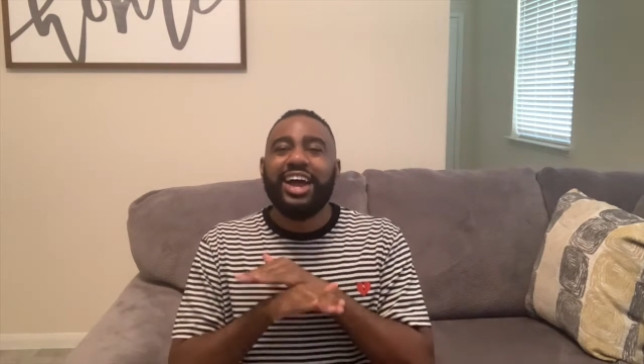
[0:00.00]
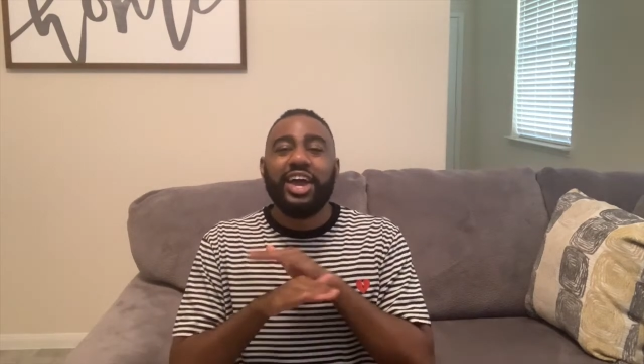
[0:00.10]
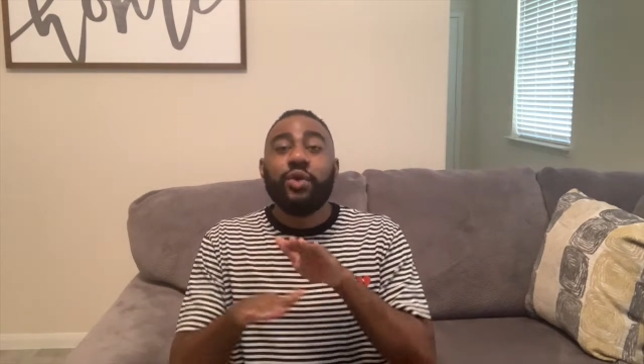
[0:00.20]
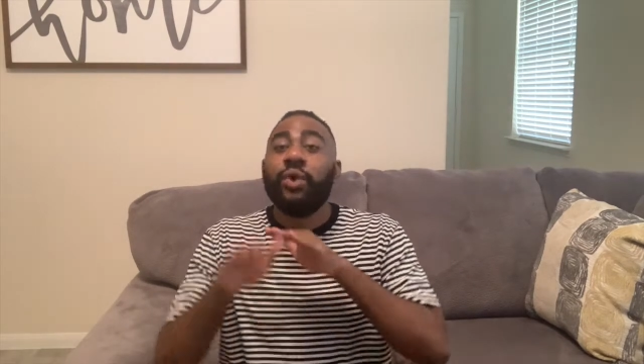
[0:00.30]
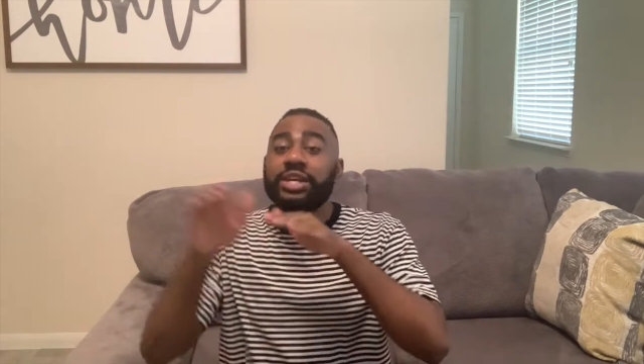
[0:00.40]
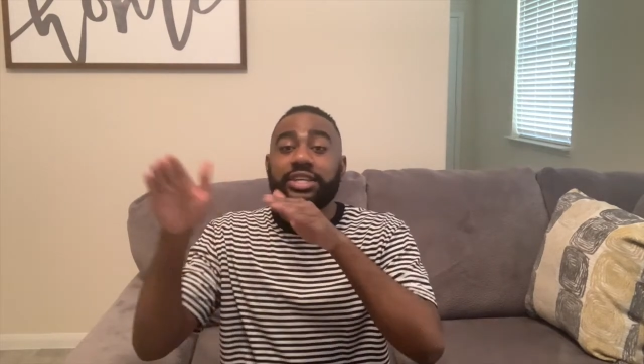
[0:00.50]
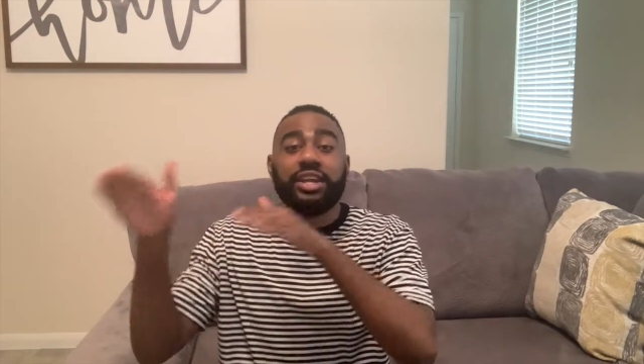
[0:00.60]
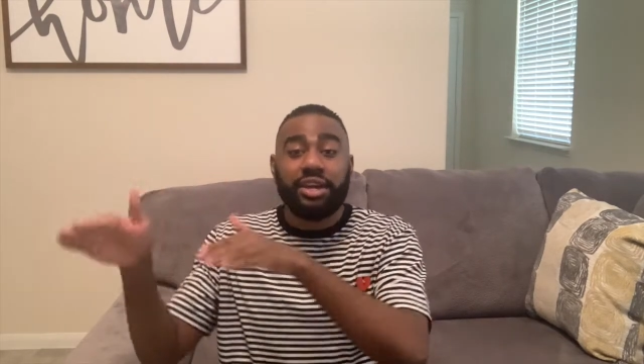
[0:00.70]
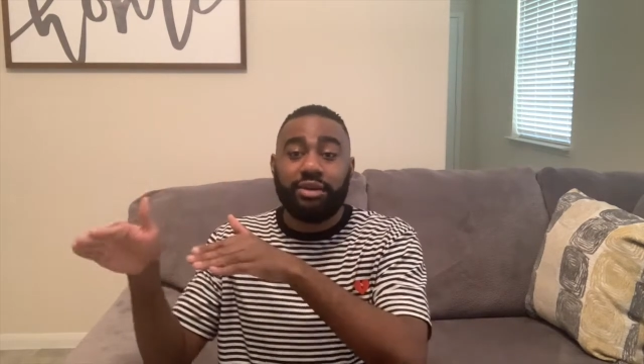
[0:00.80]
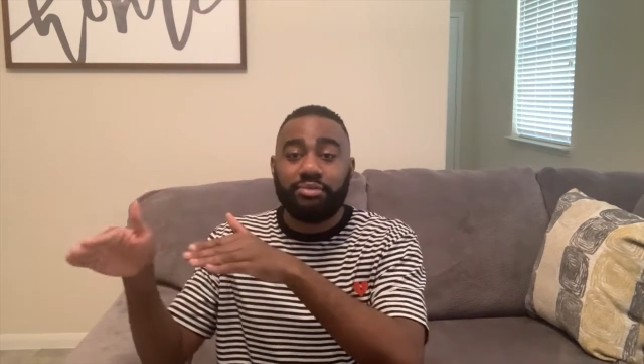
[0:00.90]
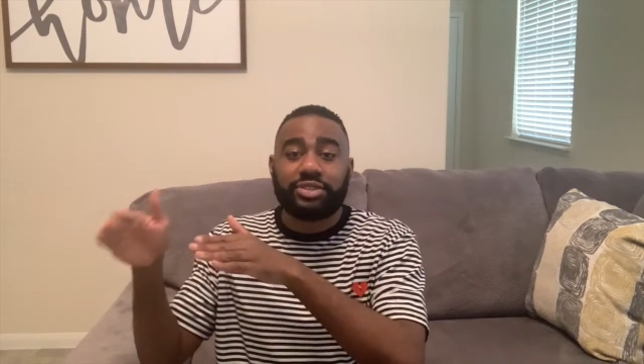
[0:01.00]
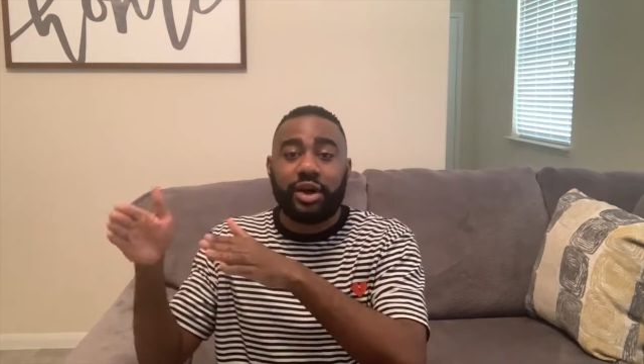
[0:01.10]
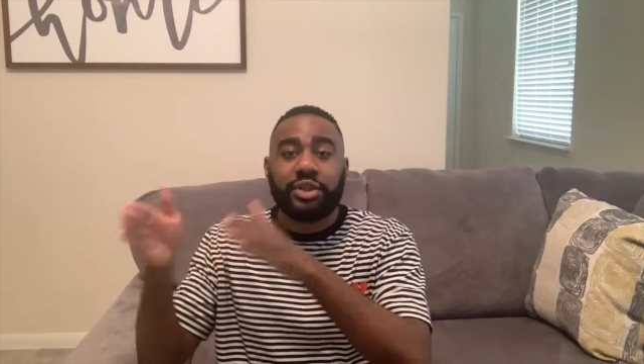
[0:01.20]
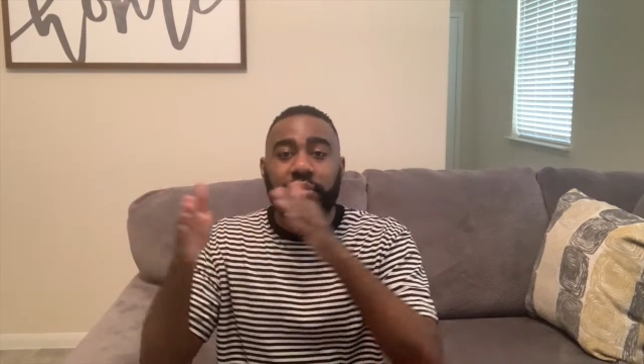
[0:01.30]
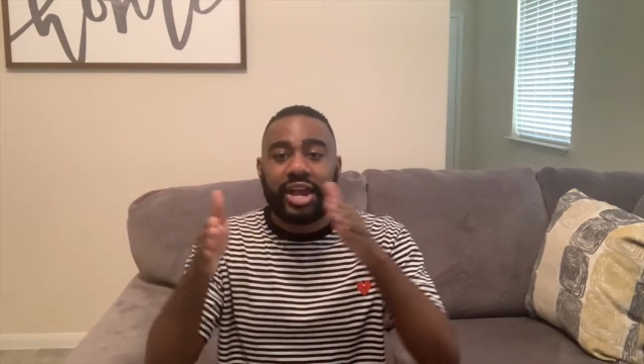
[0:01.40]
It wasn't him.
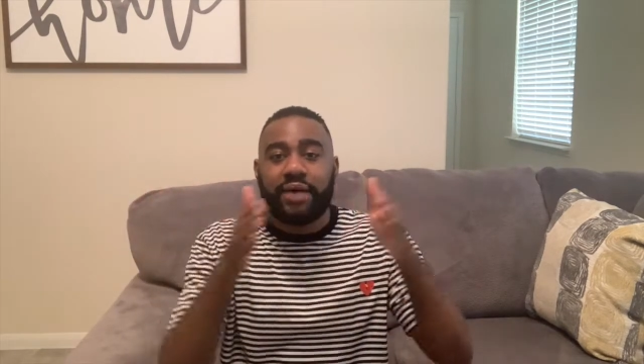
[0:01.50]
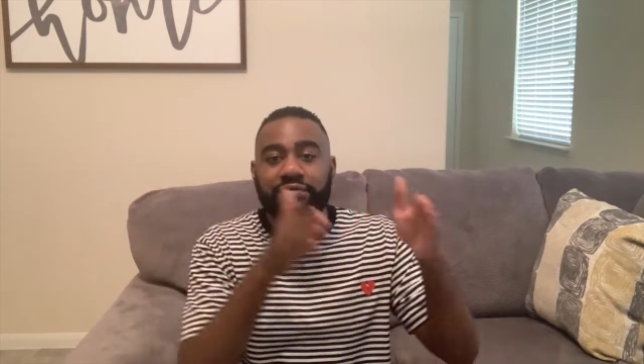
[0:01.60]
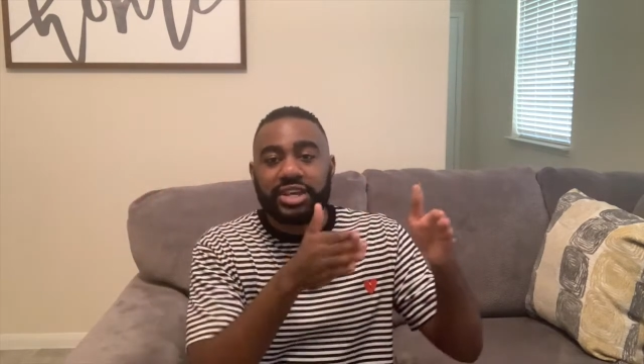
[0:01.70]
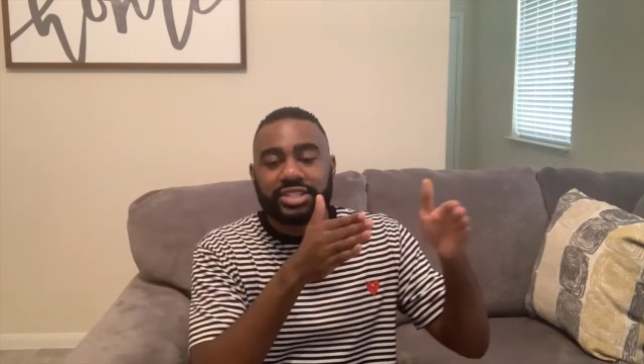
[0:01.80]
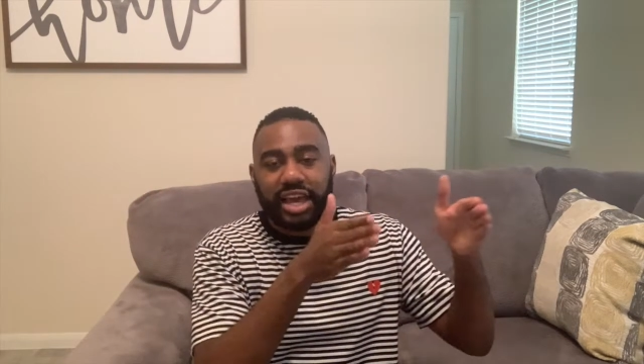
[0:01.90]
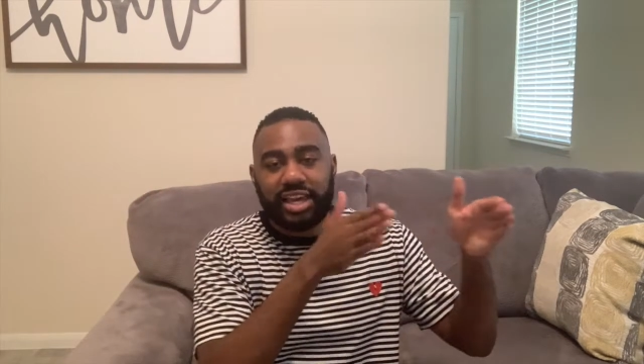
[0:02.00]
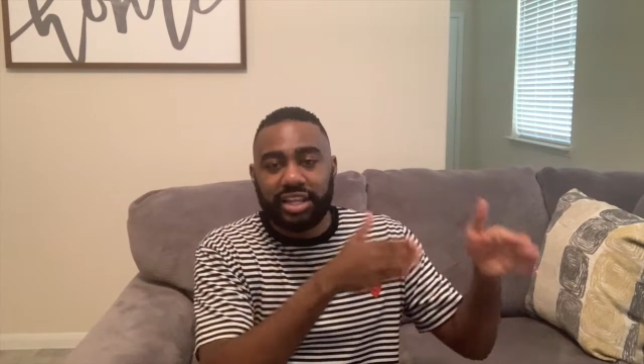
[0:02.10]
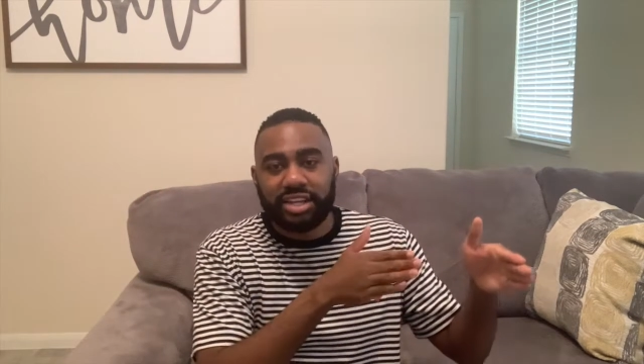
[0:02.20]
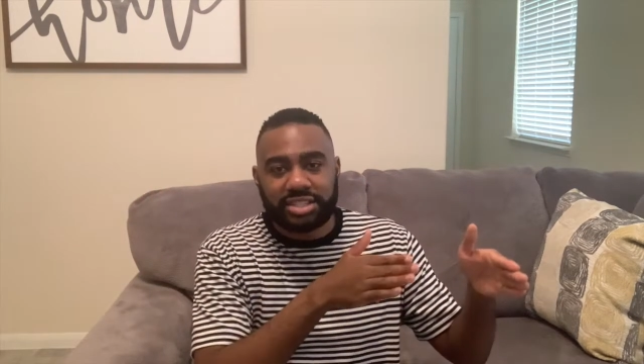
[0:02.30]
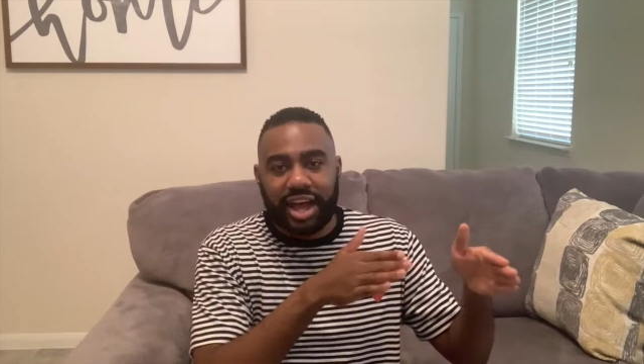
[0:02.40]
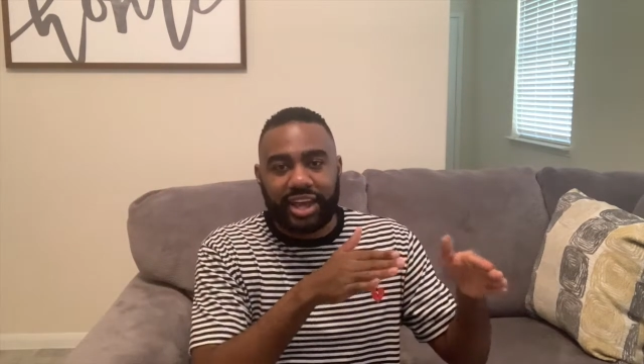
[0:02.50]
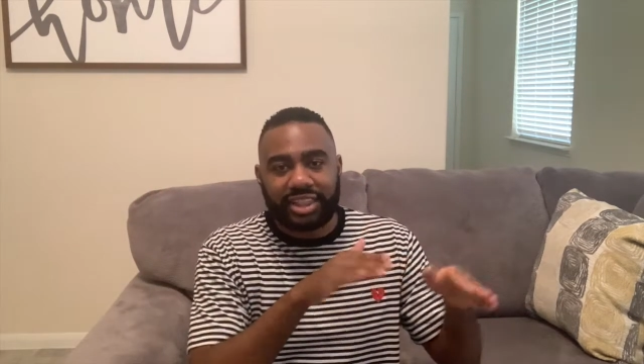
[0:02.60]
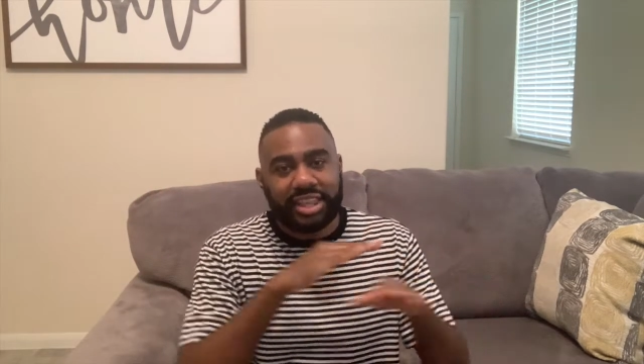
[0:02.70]
So the man I'm finna say he looks like,